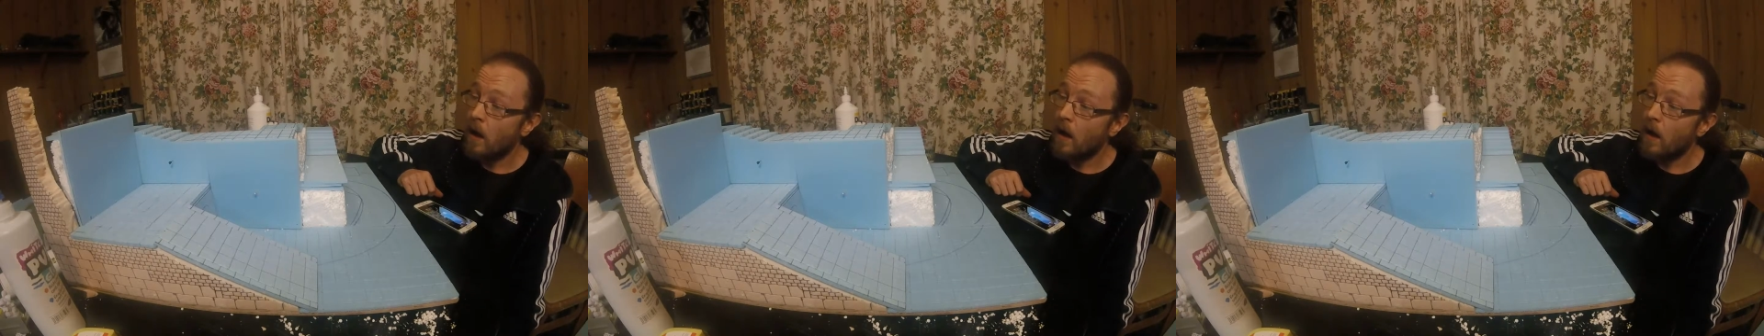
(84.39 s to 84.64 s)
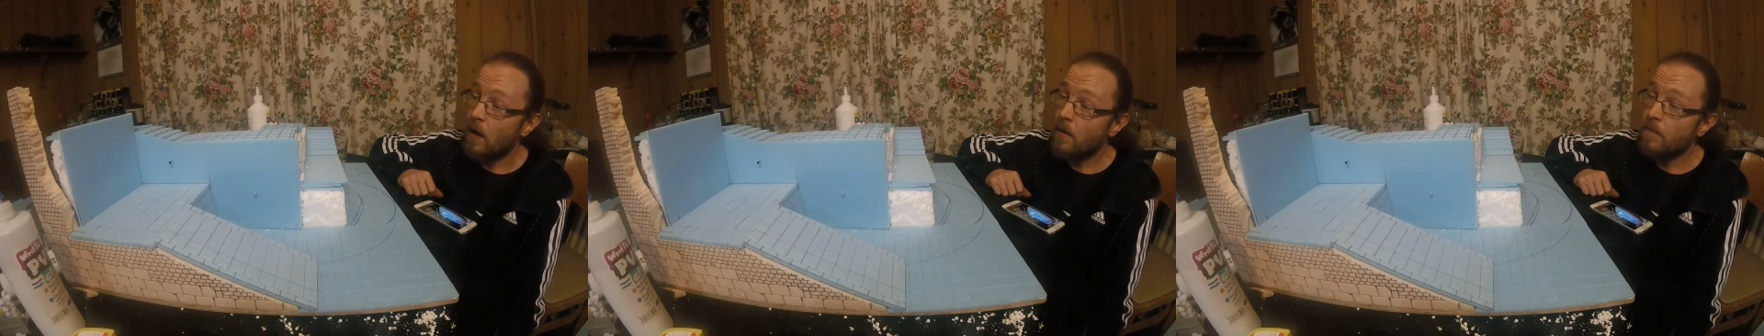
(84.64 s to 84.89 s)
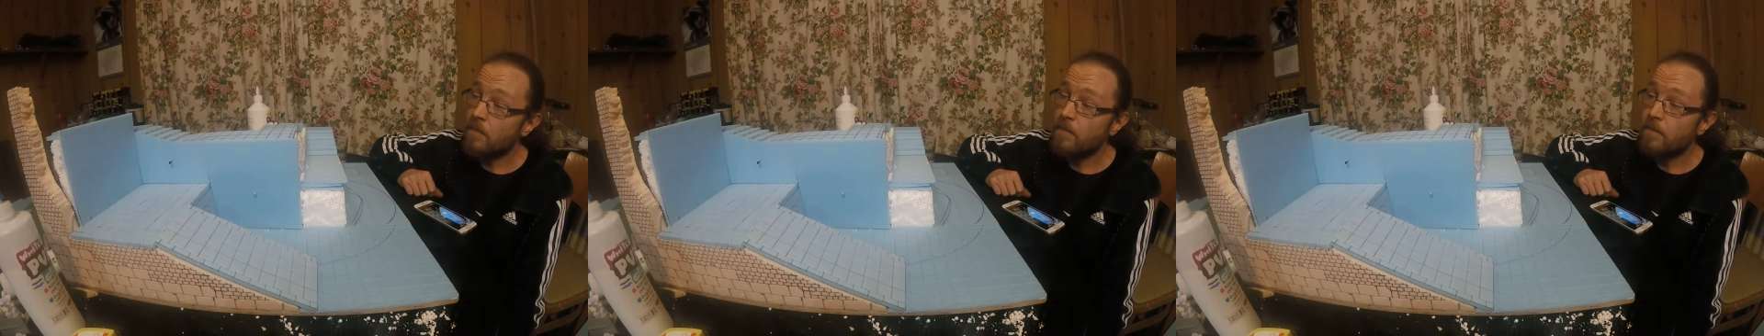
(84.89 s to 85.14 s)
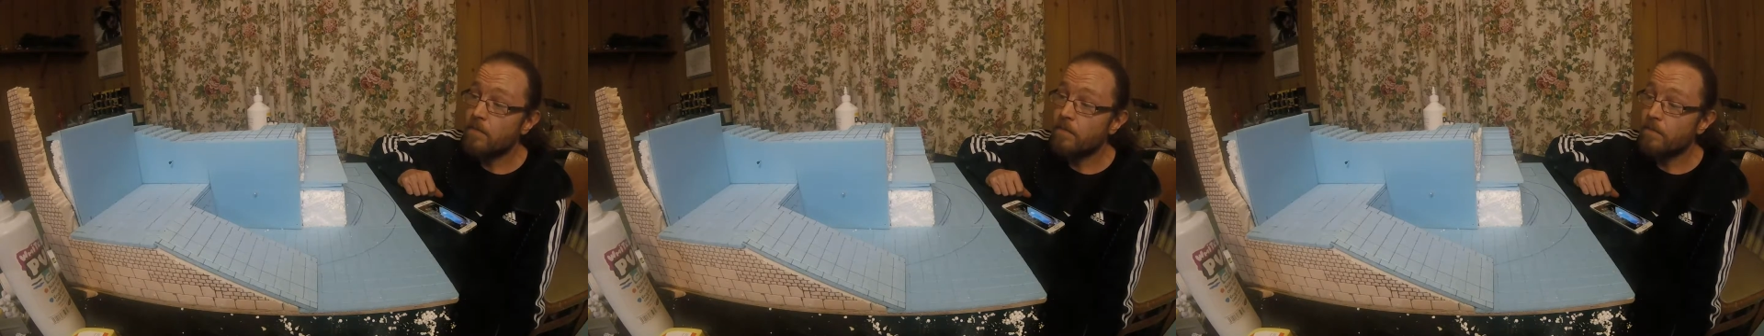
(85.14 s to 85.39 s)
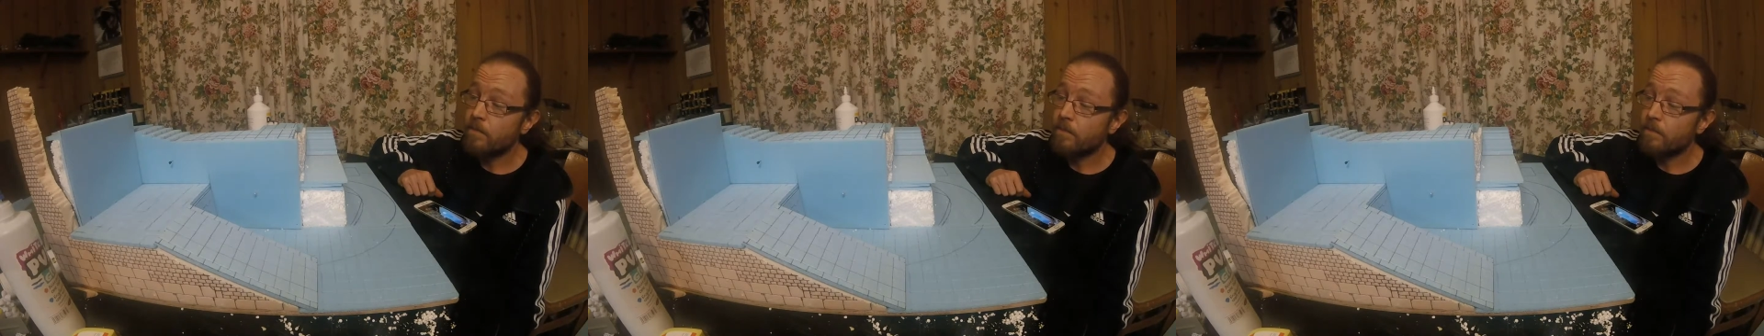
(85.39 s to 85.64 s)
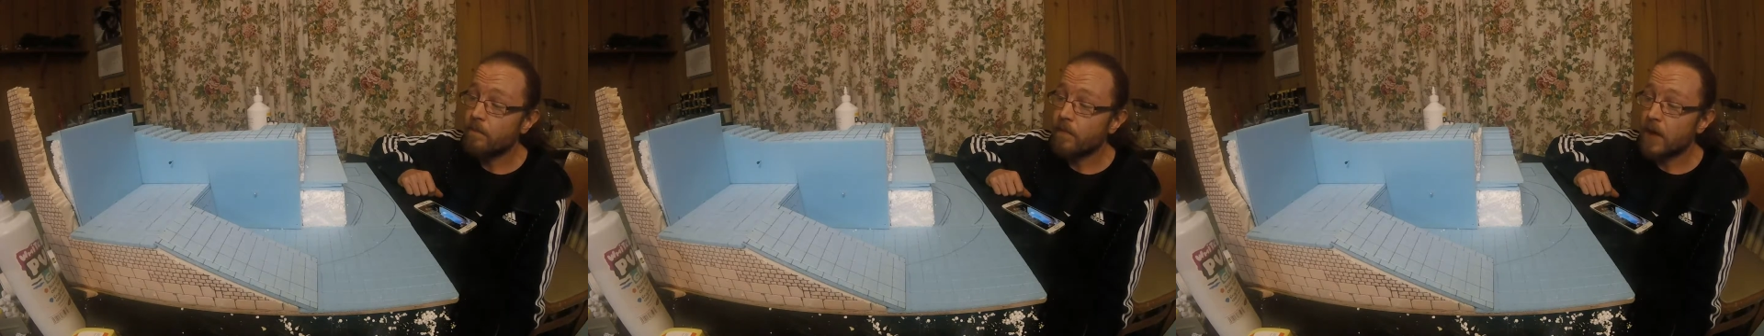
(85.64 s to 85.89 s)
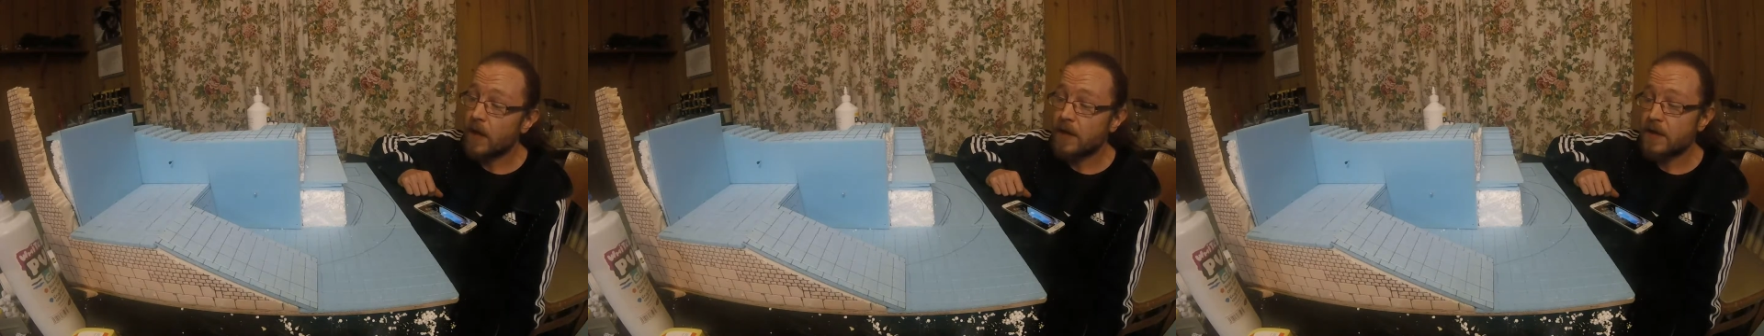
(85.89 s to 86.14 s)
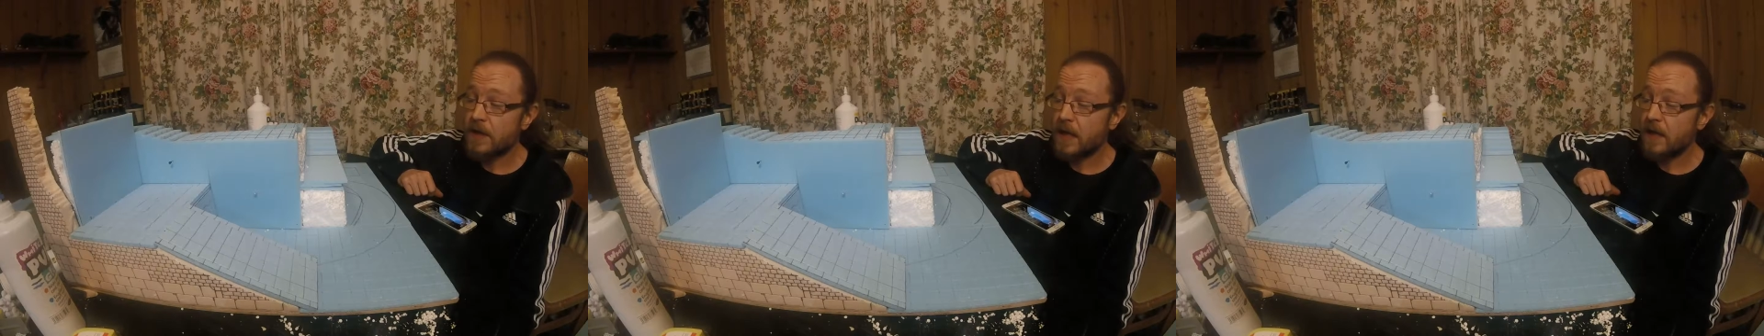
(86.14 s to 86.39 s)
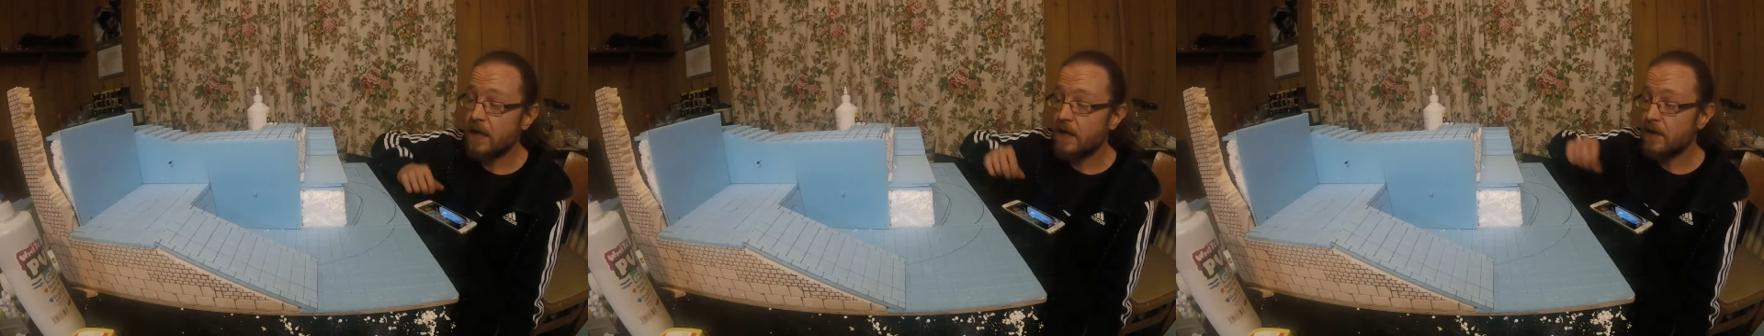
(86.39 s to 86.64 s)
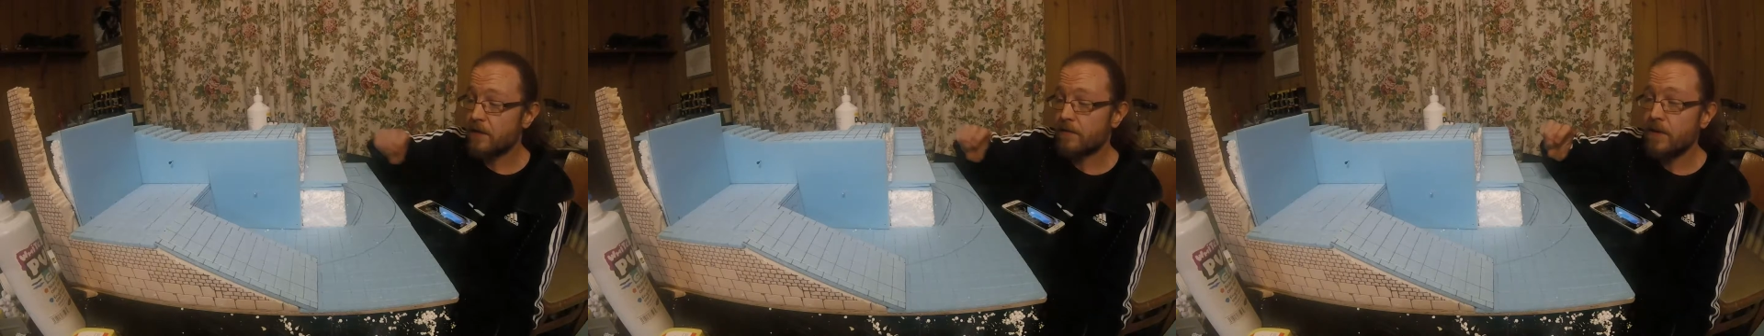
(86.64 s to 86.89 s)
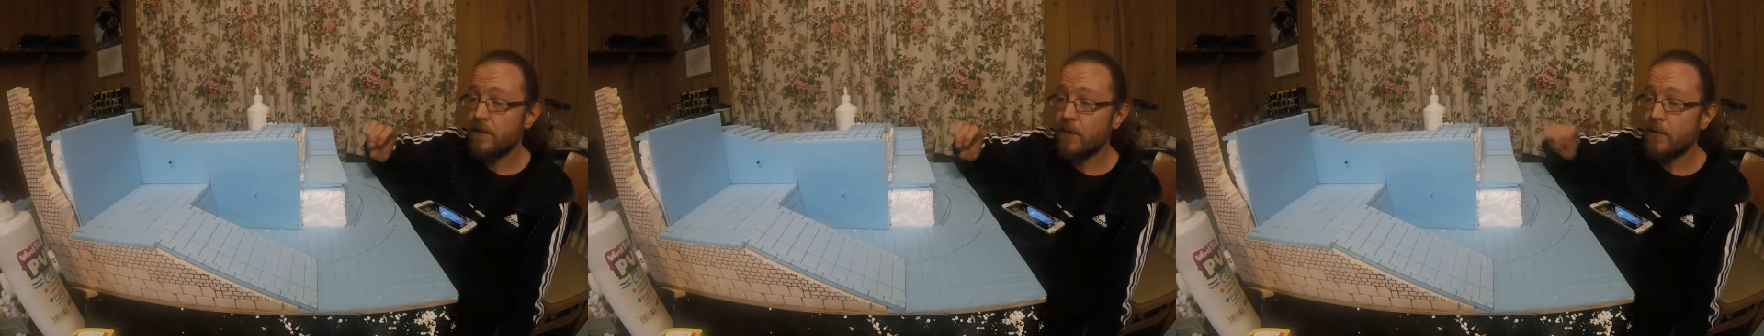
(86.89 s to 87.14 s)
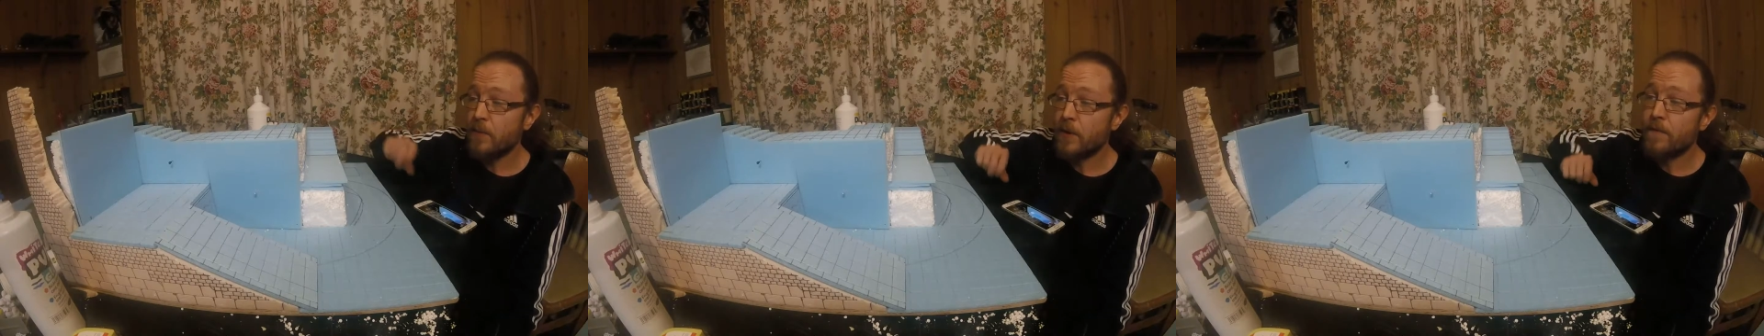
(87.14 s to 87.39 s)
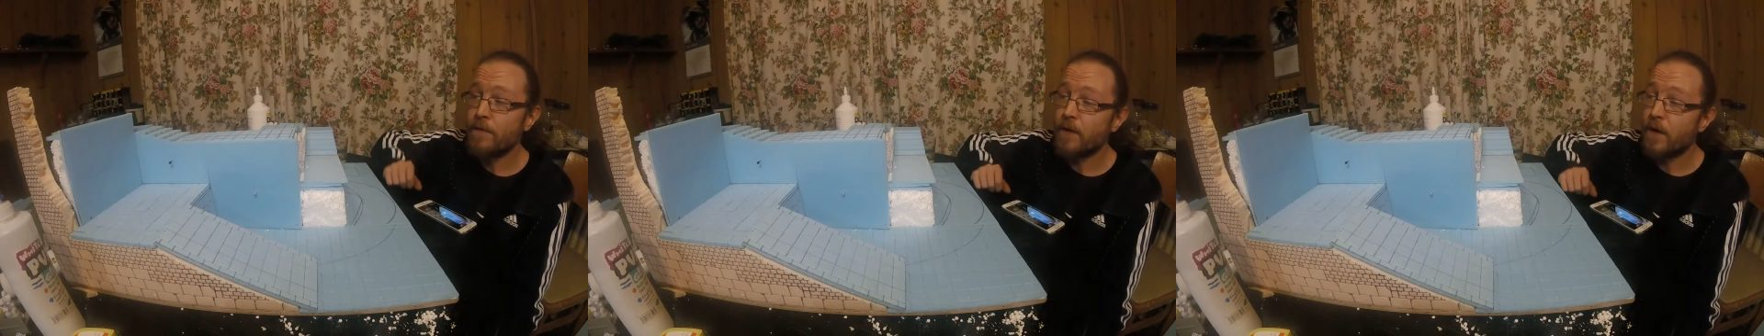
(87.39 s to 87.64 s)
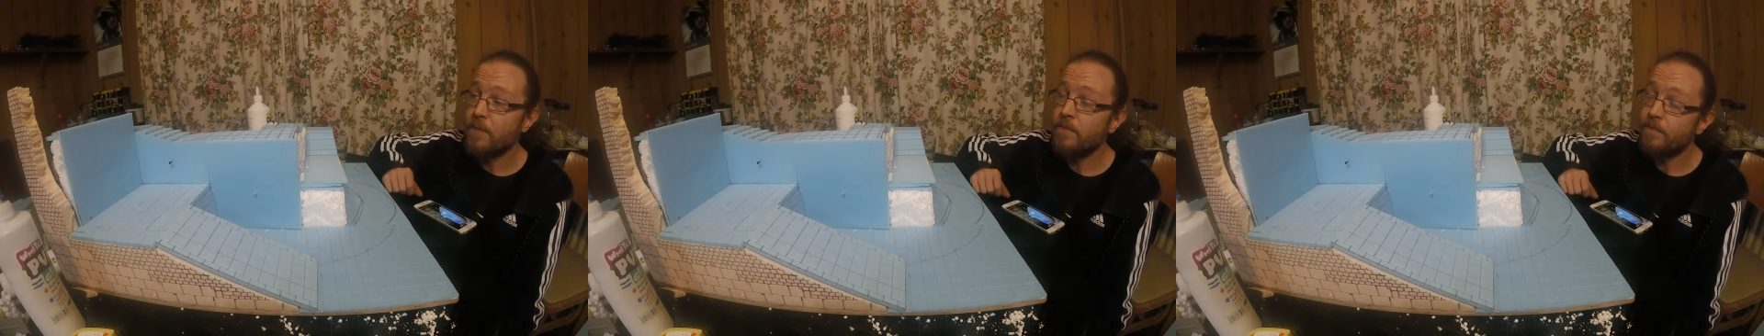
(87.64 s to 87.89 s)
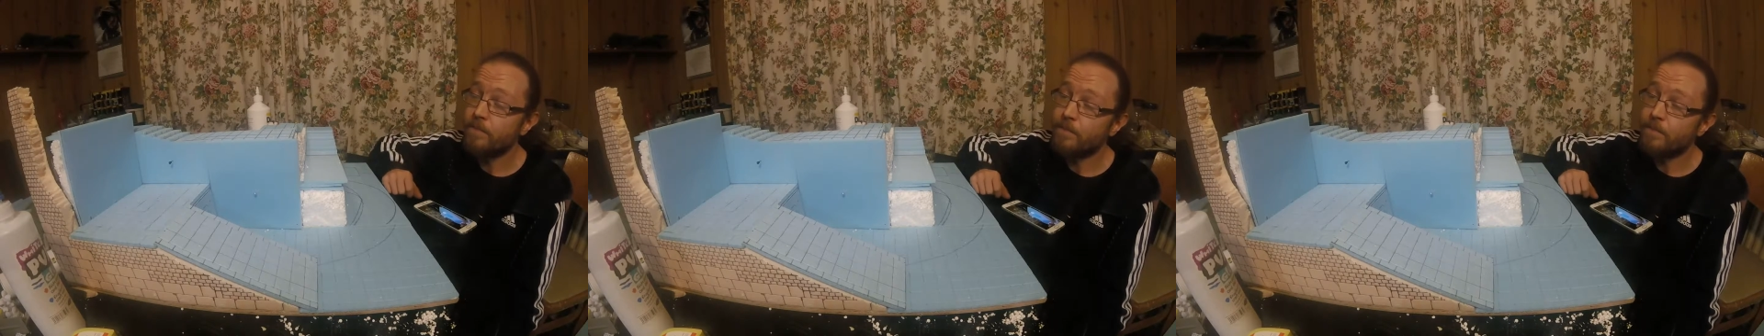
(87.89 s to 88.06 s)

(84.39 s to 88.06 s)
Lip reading: As I said, it's 3 mil blue foam